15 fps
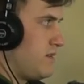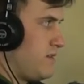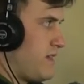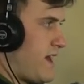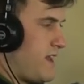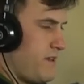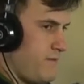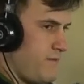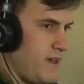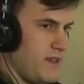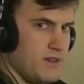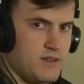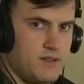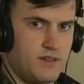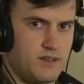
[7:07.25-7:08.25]
that
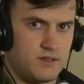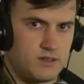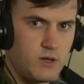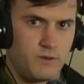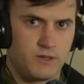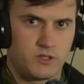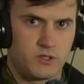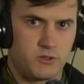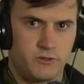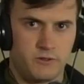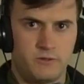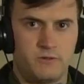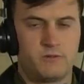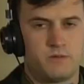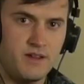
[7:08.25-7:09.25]
event is always
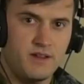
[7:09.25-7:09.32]
true.